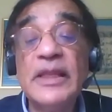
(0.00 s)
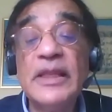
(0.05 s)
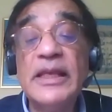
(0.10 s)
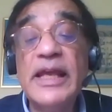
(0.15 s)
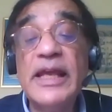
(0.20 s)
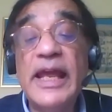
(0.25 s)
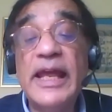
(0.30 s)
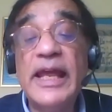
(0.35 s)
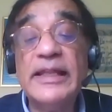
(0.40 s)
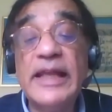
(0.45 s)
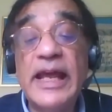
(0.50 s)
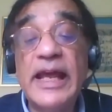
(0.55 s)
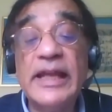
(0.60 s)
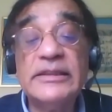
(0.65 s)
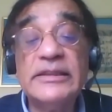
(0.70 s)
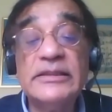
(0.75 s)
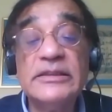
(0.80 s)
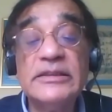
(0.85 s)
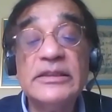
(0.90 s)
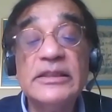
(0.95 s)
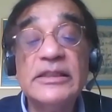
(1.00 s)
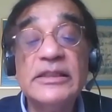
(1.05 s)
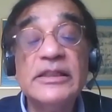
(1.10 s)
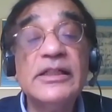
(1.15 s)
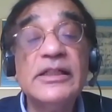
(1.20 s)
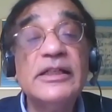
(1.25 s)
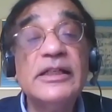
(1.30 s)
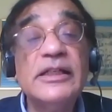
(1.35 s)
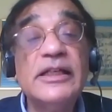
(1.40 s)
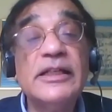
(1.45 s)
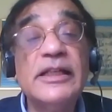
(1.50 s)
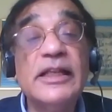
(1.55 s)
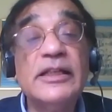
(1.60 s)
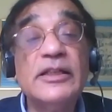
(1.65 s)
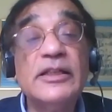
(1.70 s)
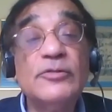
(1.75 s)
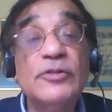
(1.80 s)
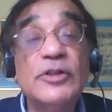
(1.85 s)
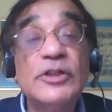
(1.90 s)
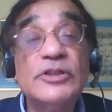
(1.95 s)
and that then
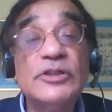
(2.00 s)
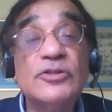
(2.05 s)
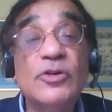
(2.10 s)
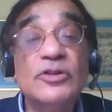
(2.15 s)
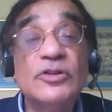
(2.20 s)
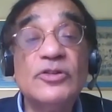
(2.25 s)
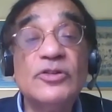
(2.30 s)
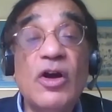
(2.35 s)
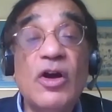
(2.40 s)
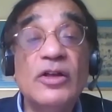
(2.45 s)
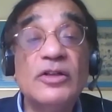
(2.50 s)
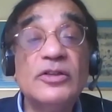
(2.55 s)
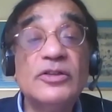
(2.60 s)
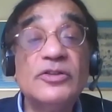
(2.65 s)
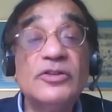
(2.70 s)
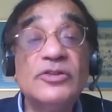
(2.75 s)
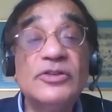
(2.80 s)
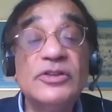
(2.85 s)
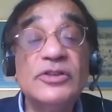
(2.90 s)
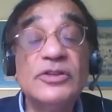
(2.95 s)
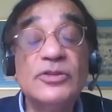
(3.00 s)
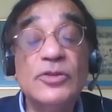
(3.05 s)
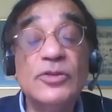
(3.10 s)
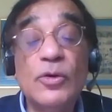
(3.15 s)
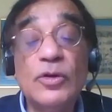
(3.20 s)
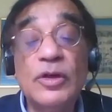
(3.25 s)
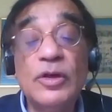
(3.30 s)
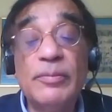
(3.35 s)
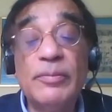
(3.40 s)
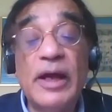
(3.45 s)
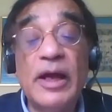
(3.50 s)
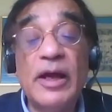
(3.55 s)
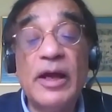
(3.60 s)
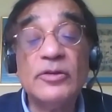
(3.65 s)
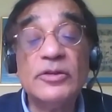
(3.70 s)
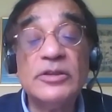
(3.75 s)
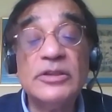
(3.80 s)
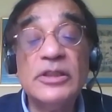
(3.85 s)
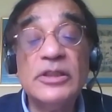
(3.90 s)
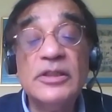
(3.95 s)
the verse goes on to talk
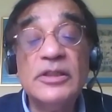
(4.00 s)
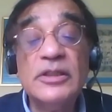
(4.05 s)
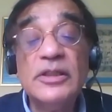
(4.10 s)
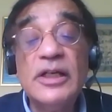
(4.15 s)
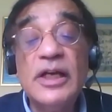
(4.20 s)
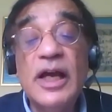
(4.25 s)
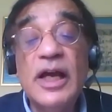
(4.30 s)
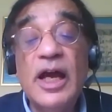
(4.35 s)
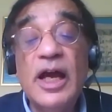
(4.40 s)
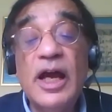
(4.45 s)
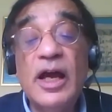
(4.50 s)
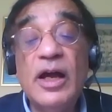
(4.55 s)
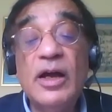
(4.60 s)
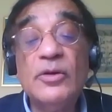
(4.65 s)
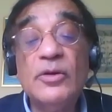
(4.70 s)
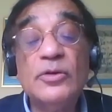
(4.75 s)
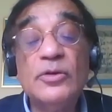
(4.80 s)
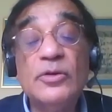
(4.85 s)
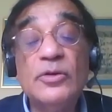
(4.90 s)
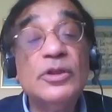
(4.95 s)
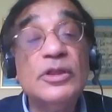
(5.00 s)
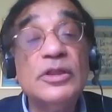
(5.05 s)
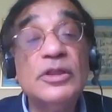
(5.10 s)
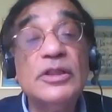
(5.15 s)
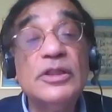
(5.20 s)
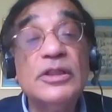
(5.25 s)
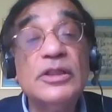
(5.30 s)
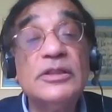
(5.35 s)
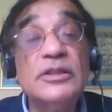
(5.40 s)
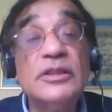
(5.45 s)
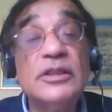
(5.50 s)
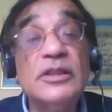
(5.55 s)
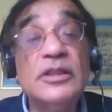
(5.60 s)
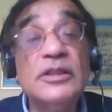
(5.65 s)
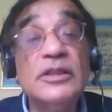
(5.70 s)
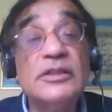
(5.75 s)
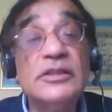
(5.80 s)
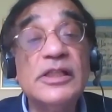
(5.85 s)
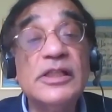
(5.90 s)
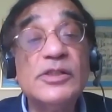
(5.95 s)
about how
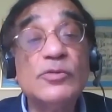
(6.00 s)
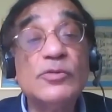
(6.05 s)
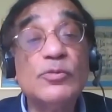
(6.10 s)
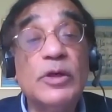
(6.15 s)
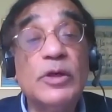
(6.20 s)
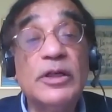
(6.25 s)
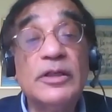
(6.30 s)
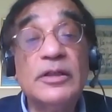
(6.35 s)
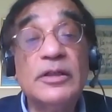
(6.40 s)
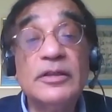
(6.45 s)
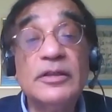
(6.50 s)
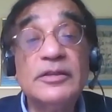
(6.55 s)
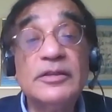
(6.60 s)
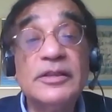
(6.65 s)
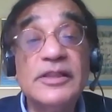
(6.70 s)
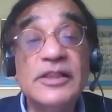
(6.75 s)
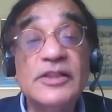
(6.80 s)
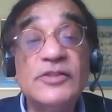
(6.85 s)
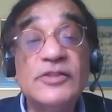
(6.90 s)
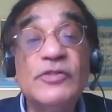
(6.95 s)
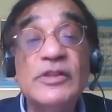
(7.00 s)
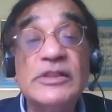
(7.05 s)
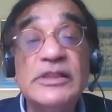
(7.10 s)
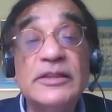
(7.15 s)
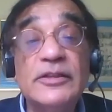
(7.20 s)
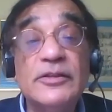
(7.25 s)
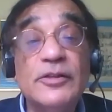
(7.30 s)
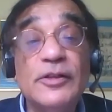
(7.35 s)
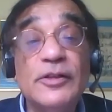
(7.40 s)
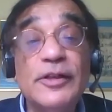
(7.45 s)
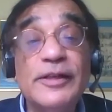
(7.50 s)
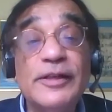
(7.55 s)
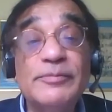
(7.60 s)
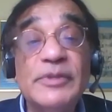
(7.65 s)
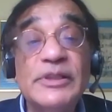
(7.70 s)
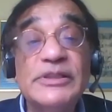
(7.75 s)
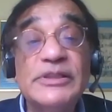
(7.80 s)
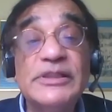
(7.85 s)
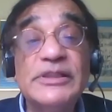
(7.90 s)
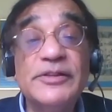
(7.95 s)
this world, this physical and
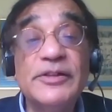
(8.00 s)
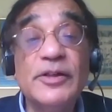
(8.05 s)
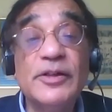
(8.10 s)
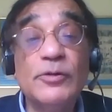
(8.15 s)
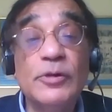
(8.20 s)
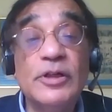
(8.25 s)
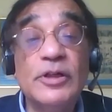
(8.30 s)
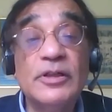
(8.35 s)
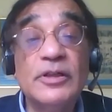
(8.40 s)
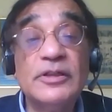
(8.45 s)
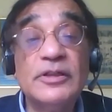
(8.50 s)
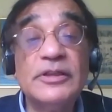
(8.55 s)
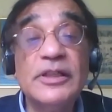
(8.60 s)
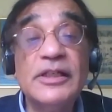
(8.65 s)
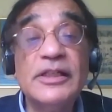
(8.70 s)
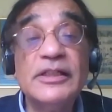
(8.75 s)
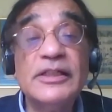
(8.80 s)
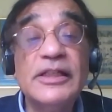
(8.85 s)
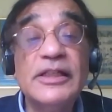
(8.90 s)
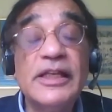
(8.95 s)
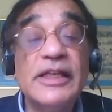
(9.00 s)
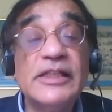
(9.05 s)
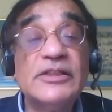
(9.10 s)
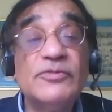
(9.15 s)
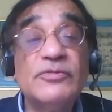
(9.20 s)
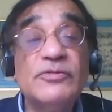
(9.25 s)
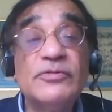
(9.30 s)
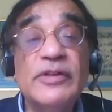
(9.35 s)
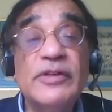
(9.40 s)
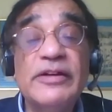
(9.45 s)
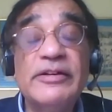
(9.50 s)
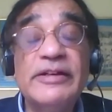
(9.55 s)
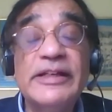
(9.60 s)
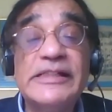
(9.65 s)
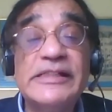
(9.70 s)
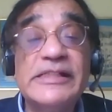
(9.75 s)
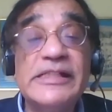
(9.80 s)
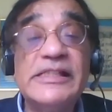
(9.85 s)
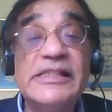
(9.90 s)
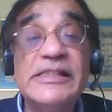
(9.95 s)
material world, is very
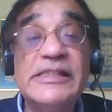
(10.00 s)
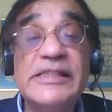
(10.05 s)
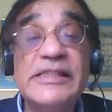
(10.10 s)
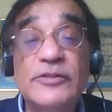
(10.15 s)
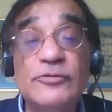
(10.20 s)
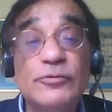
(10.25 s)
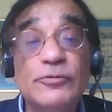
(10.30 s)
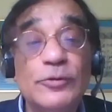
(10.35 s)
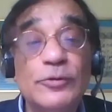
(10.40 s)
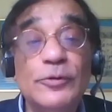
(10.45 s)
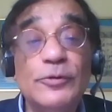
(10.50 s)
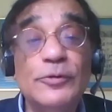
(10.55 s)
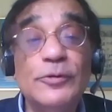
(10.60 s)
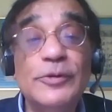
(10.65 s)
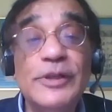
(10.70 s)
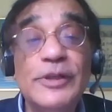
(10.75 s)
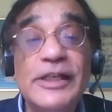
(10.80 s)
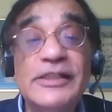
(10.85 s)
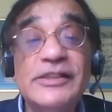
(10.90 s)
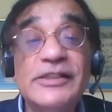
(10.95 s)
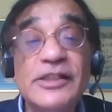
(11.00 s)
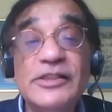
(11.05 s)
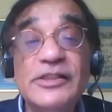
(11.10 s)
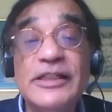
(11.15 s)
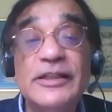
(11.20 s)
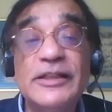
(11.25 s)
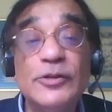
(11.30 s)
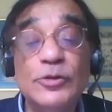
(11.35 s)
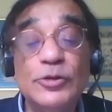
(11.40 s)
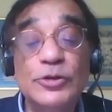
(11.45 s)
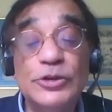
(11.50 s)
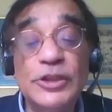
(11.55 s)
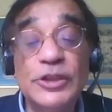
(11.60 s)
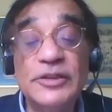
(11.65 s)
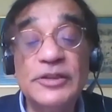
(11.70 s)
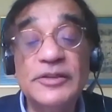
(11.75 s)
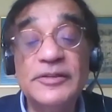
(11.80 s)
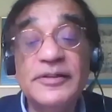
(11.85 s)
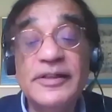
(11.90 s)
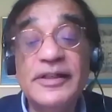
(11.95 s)
deceitful. It's a
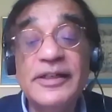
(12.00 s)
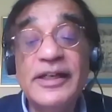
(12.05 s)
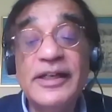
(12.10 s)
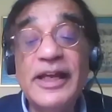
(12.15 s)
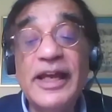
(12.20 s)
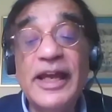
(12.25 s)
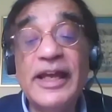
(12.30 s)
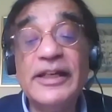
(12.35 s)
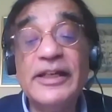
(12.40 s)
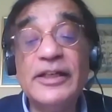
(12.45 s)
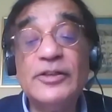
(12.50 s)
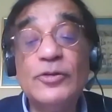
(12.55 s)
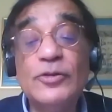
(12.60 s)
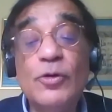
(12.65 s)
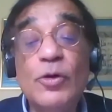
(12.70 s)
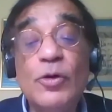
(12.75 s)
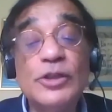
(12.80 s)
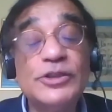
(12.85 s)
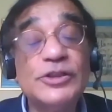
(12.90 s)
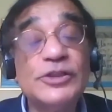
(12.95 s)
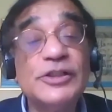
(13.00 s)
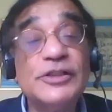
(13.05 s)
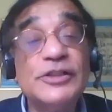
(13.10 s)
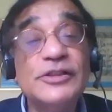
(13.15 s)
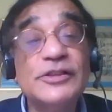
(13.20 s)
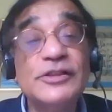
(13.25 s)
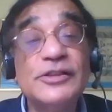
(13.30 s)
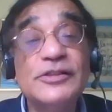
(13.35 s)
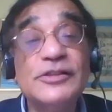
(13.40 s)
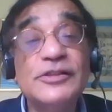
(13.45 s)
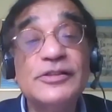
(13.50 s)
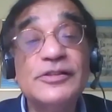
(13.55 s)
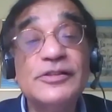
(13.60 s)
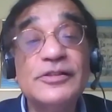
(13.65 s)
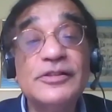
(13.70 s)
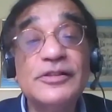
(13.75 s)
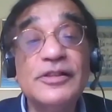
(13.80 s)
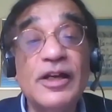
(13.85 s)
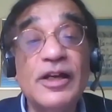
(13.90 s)
delusion, and it cautions